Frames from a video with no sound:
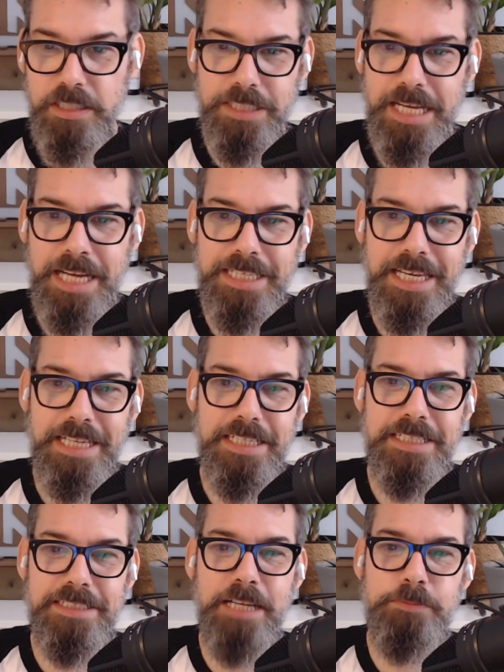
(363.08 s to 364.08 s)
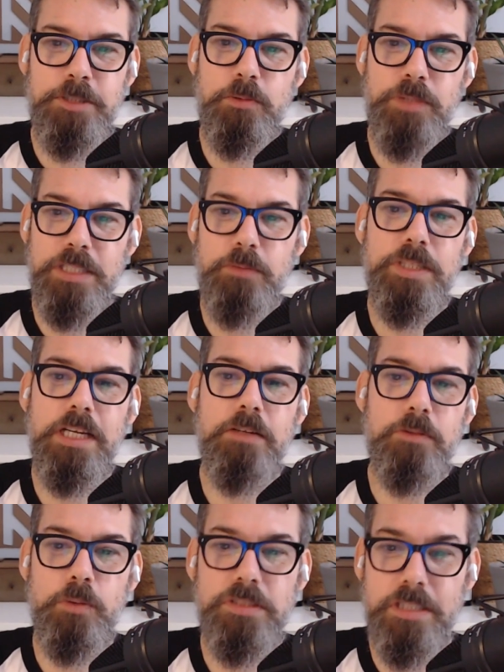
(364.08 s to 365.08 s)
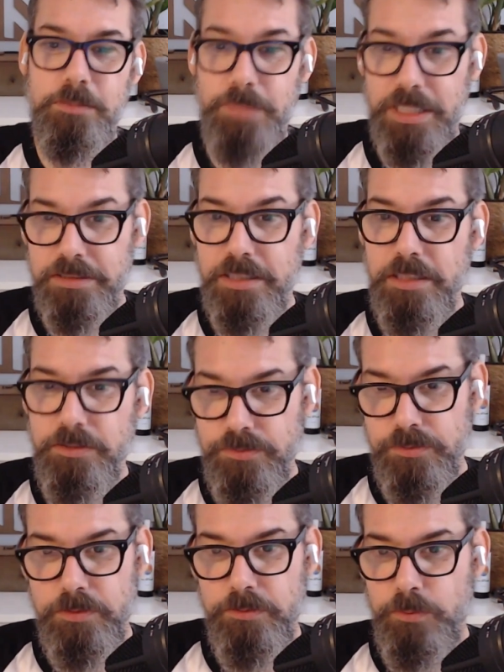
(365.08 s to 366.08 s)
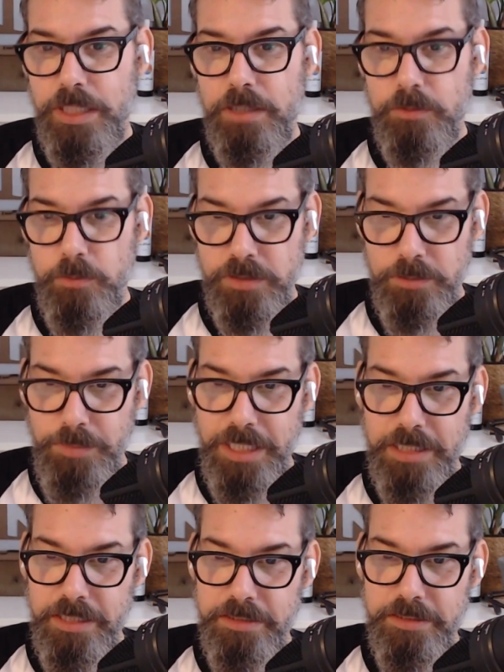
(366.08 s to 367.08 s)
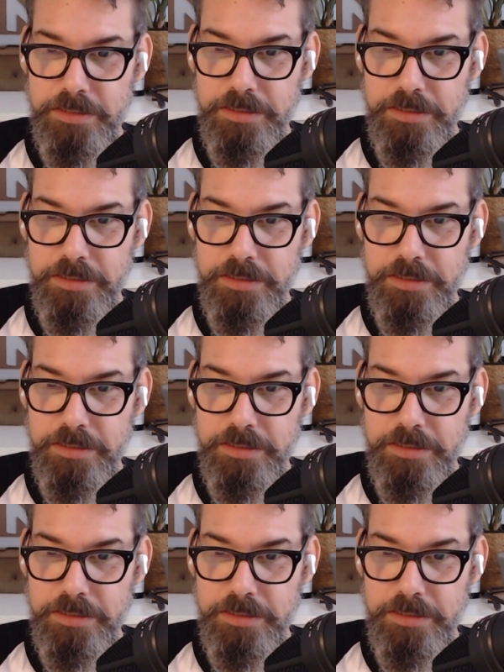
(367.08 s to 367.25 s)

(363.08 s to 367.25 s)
I can adapt to it without losing myself, without losing my identity.